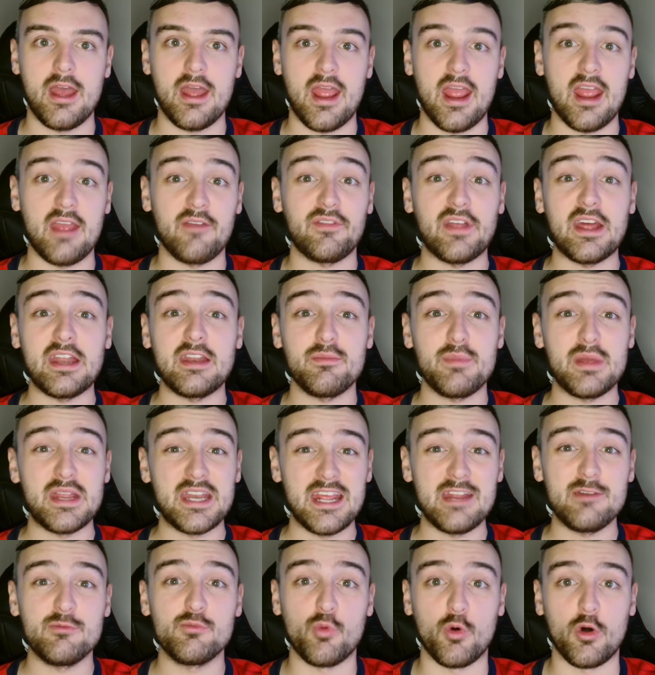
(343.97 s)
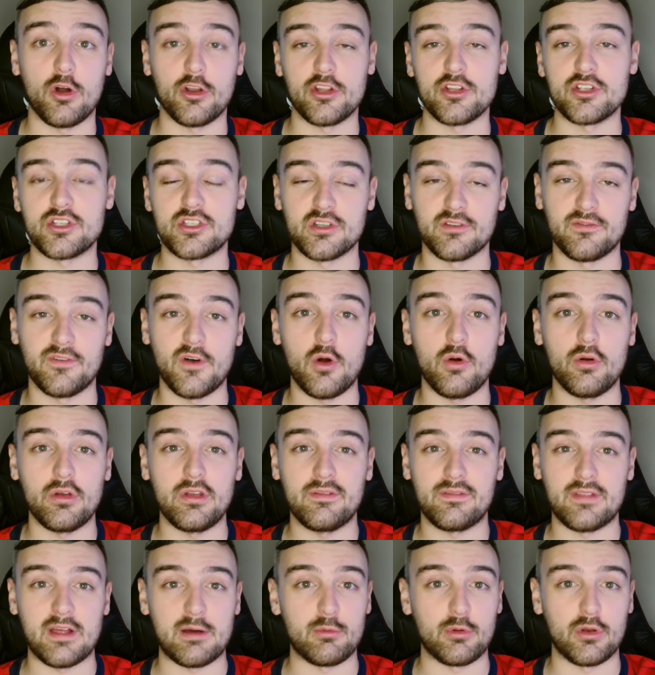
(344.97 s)
If they'd have been in one and
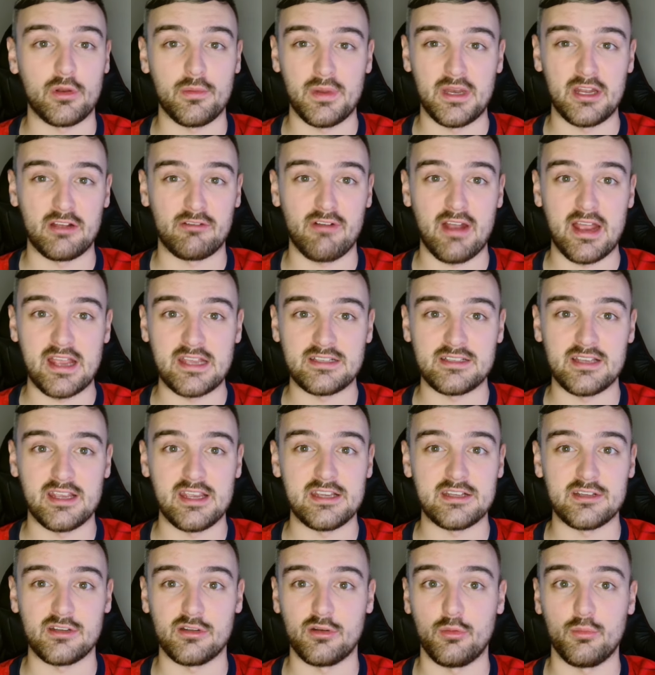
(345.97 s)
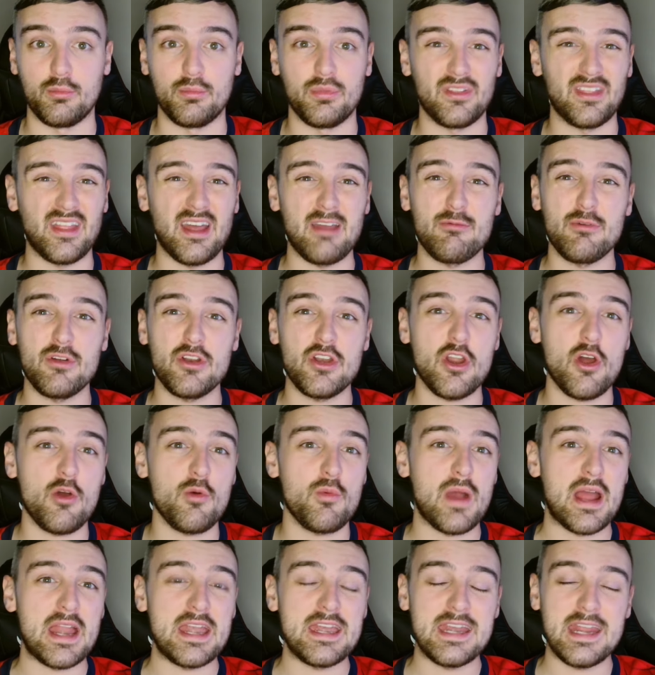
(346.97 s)
survived, that would have been a great season, but they were
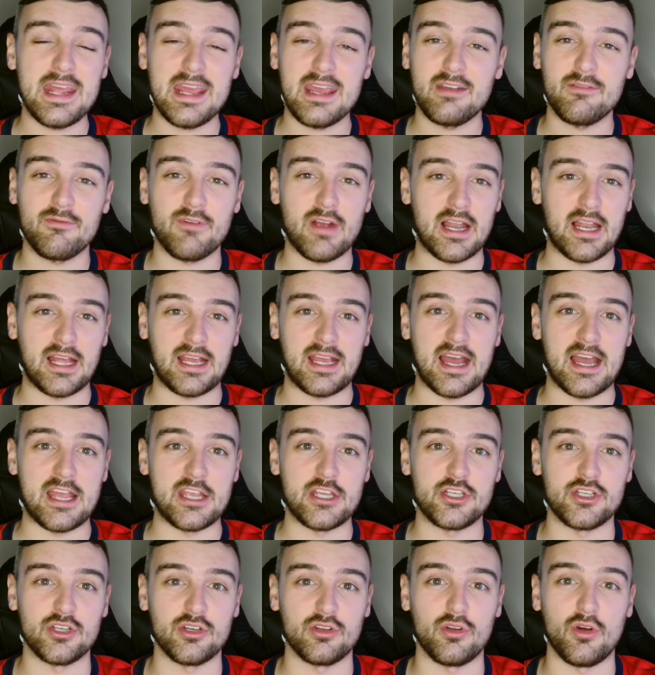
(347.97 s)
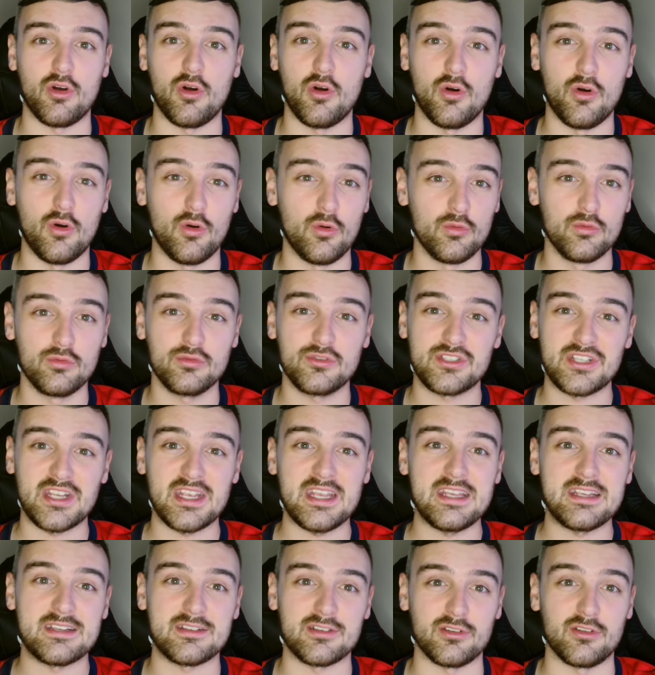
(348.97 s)
nowhere near relegation all
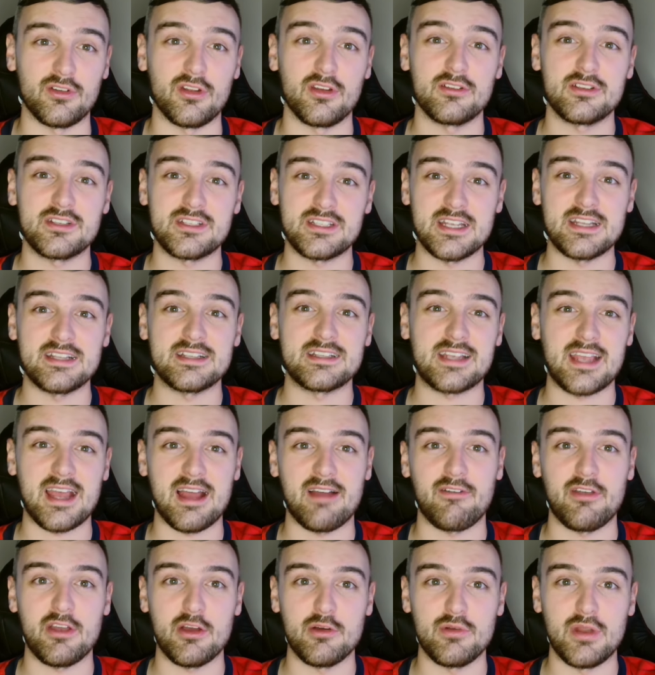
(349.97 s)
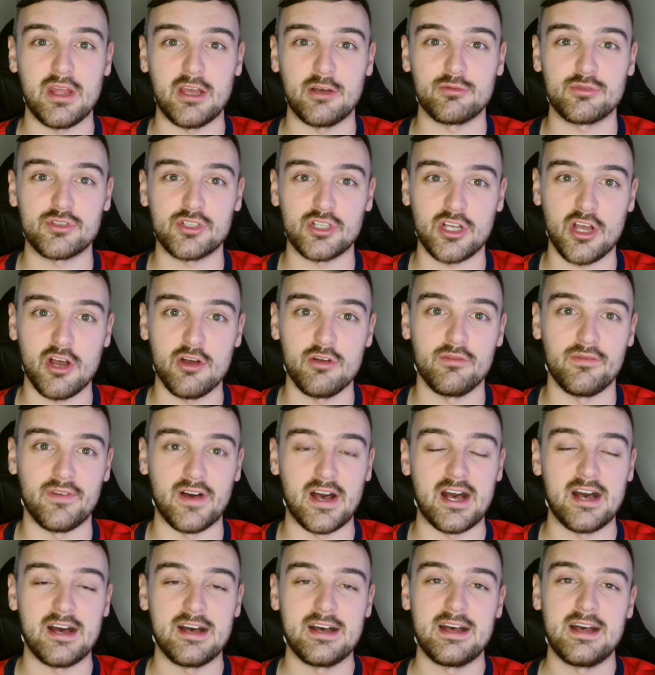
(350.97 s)
season since Gary O'Neill took
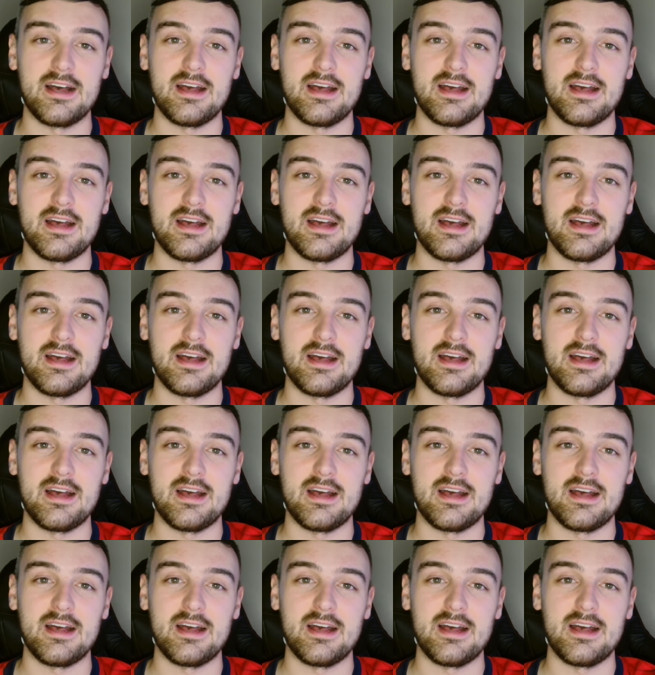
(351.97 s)
over.